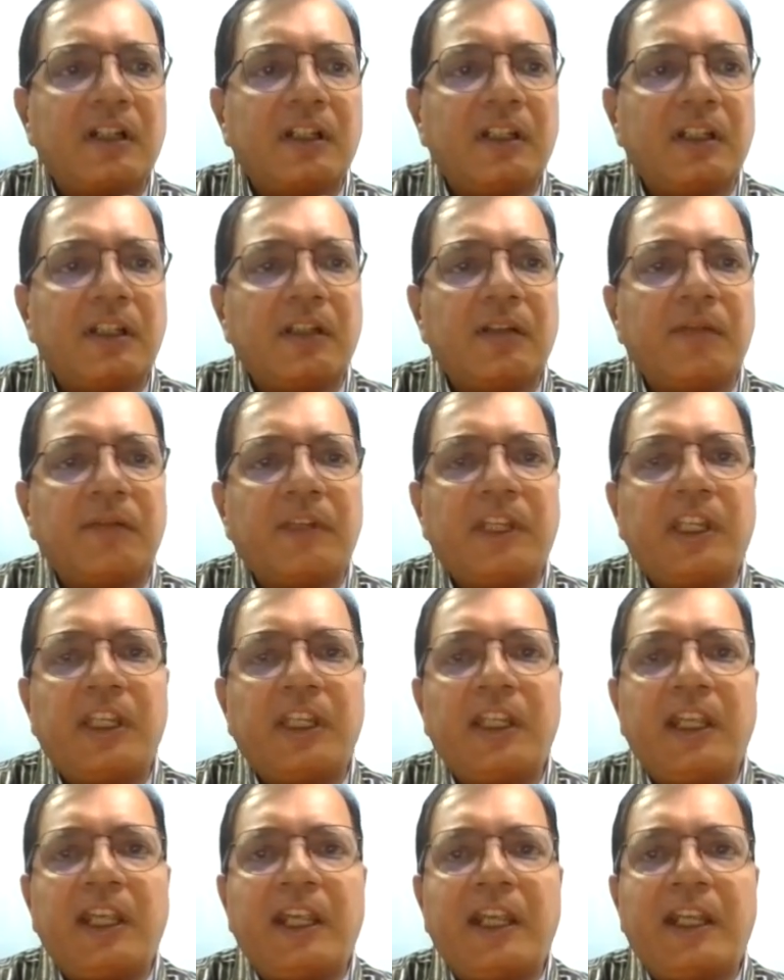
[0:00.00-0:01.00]
in a
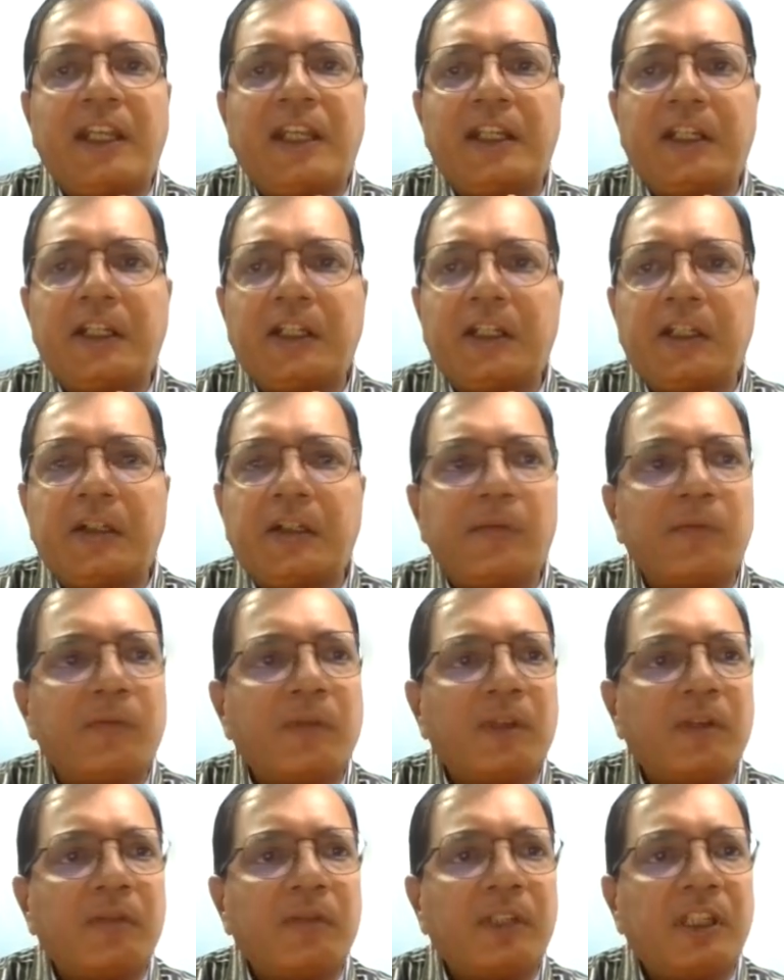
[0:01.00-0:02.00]
way. And
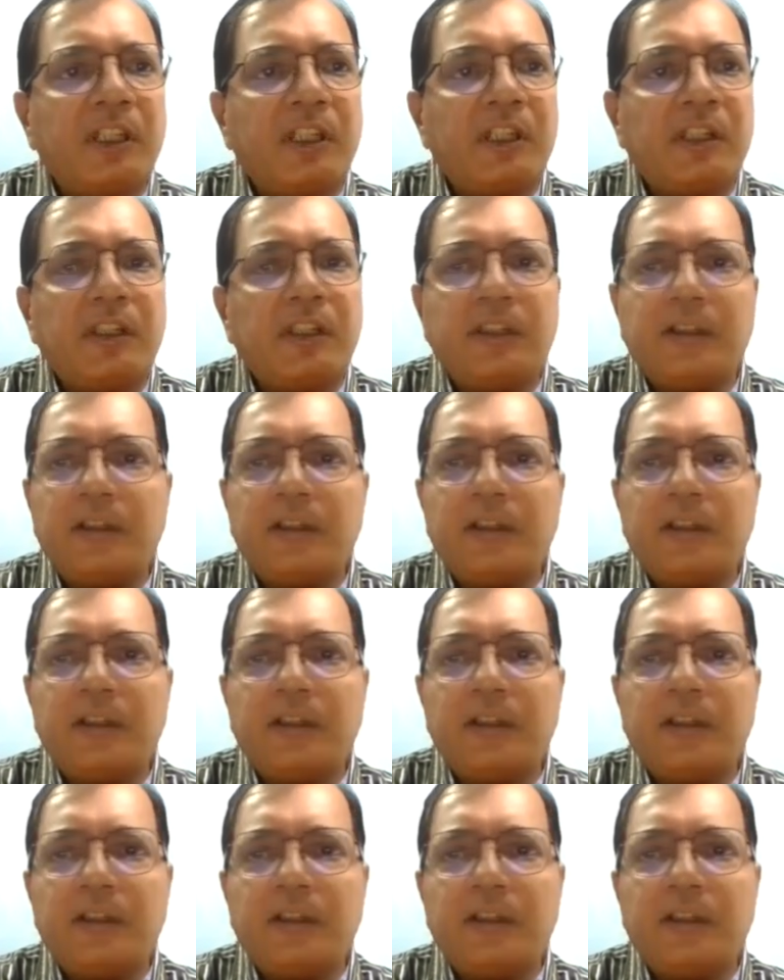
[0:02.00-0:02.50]
we